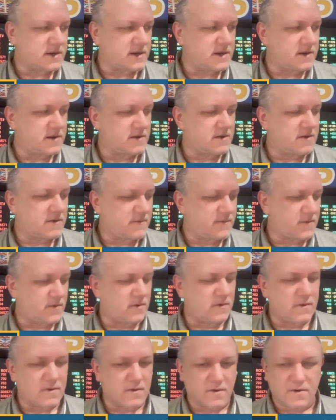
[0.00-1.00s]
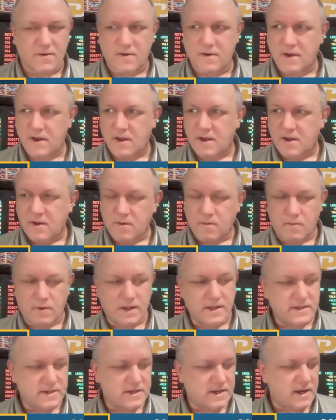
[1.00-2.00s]
here for
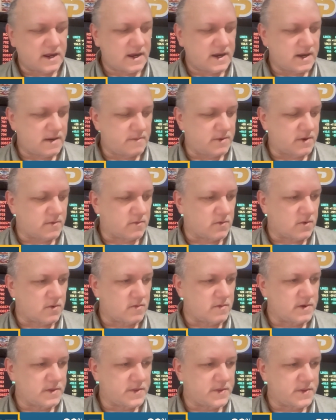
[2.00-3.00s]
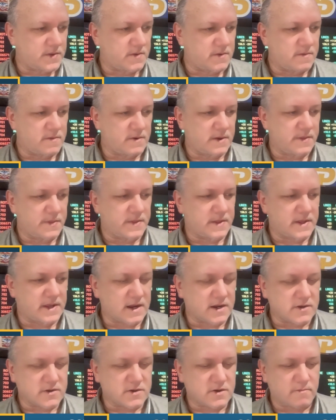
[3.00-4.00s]
Wednesday night. I'm going to roll with you in the
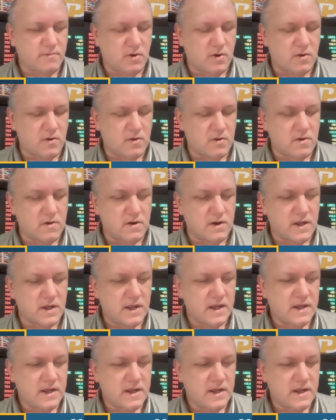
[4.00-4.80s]
extra board,